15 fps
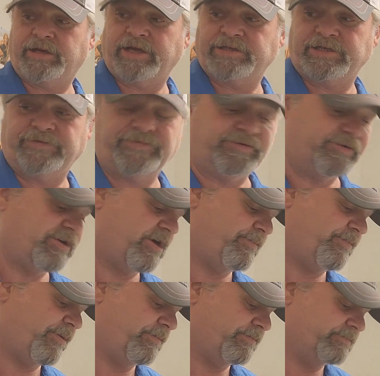Actually, if you dump
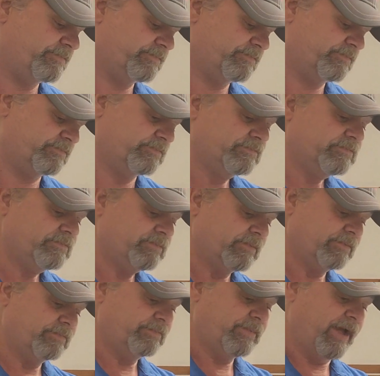them
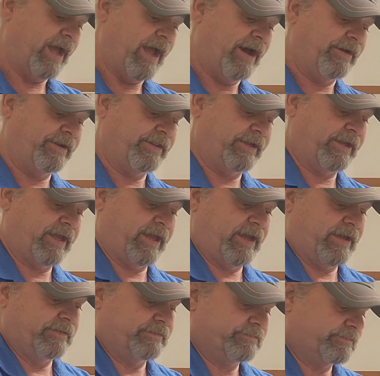out in the can,